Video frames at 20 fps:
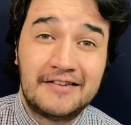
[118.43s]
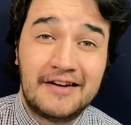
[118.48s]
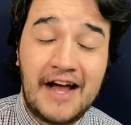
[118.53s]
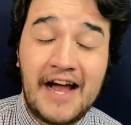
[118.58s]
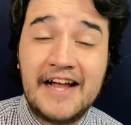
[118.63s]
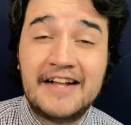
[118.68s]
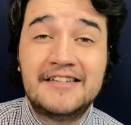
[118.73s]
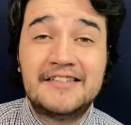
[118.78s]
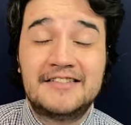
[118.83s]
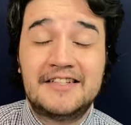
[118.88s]

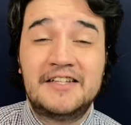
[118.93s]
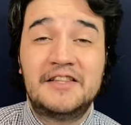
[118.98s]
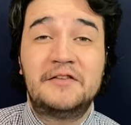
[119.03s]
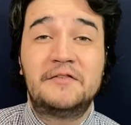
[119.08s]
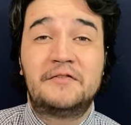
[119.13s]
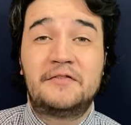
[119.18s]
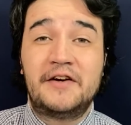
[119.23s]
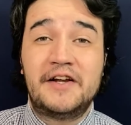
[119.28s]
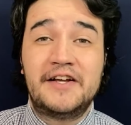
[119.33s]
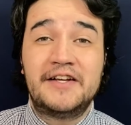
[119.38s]
I had said the
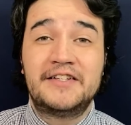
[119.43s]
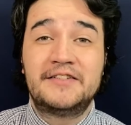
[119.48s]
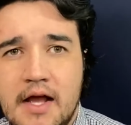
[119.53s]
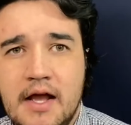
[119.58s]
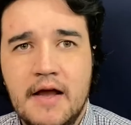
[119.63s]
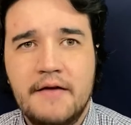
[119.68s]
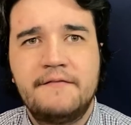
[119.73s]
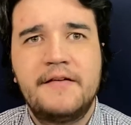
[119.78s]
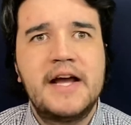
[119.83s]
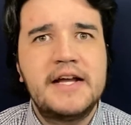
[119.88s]
phrase,
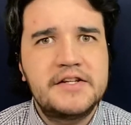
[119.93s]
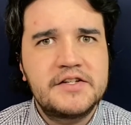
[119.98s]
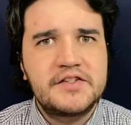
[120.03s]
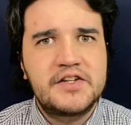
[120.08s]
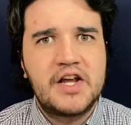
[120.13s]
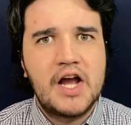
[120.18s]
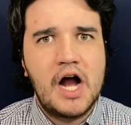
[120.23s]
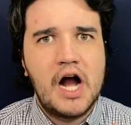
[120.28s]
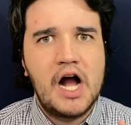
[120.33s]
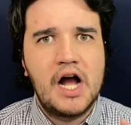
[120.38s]
if I had just
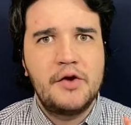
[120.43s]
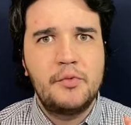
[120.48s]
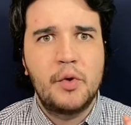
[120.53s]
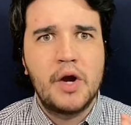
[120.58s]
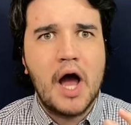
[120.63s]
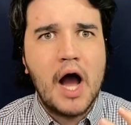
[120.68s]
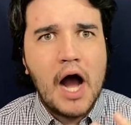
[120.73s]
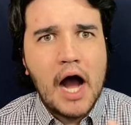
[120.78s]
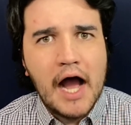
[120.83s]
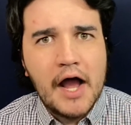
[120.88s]
gone
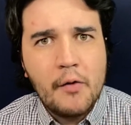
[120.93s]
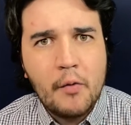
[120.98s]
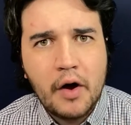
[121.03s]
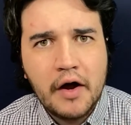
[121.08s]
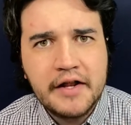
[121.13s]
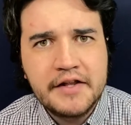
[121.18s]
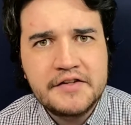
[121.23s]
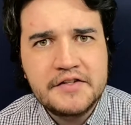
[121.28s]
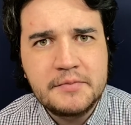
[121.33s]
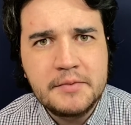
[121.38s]
what I
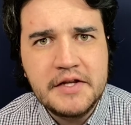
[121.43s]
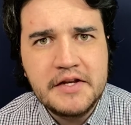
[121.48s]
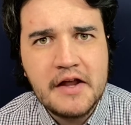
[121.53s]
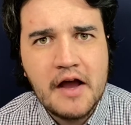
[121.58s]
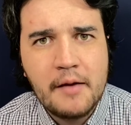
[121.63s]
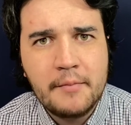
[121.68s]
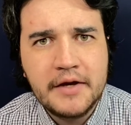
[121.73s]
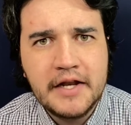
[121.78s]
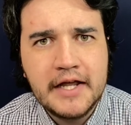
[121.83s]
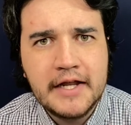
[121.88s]
wanted to be
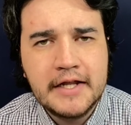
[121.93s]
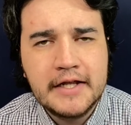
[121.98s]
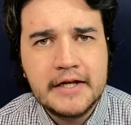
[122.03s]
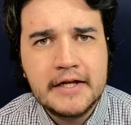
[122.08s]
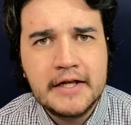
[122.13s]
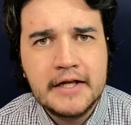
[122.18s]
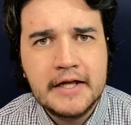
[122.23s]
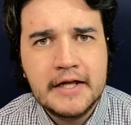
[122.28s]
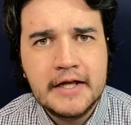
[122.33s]
nominated,